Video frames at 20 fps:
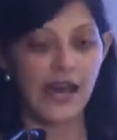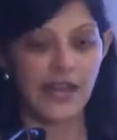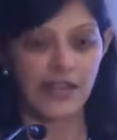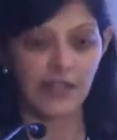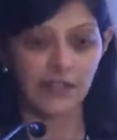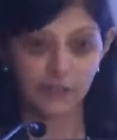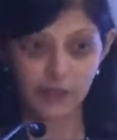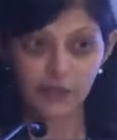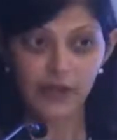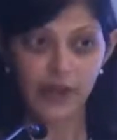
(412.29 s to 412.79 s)

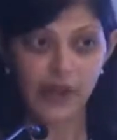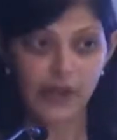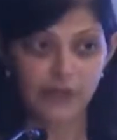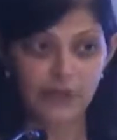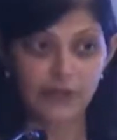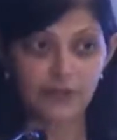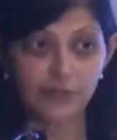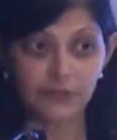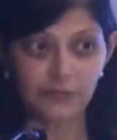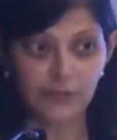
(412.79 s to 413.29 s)

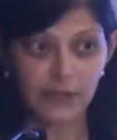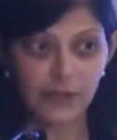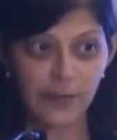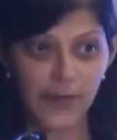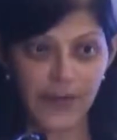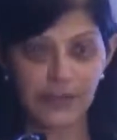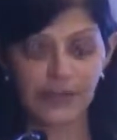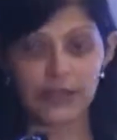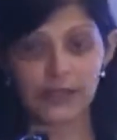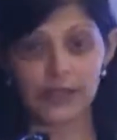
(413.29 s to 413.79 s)
If the
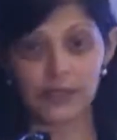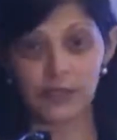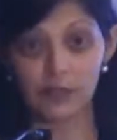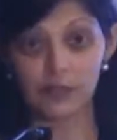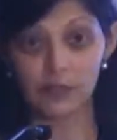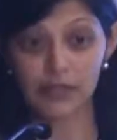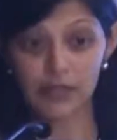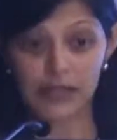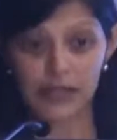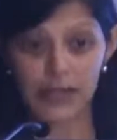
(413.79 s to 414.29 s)
patent that you're
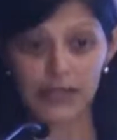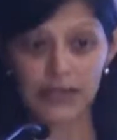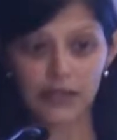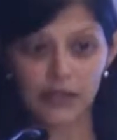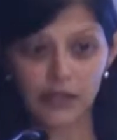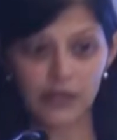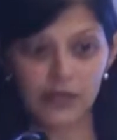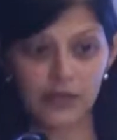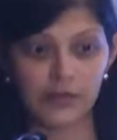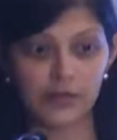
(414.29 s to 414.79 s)
relying
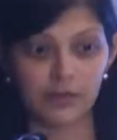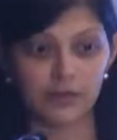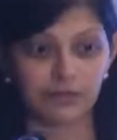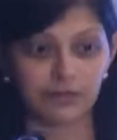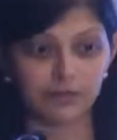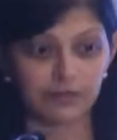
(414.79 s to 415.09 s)
on